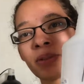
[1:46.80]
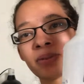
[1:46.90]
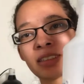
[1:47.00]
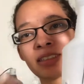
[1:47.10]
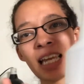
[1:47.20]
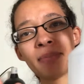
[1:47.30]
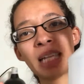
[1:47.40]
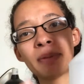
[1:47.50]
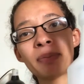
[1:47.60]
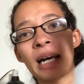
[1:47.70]
use the same
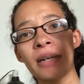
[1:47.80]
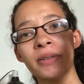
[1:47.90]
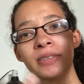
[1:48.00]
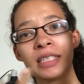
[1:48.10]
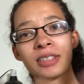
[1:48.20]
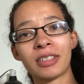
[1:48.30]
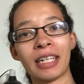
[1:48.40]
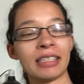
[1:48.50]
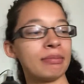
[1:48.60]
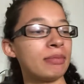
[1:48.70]
type of bottles. These are
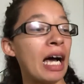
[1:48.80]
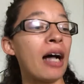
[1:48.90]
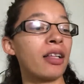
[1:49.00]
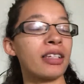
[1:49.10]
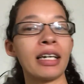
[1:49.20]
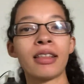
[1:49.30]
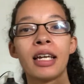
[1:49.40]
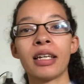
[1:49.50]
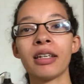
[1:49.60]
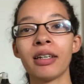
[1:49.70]
like a dollar, I
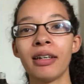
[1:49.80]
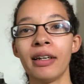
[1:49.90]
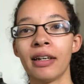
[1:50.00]
think,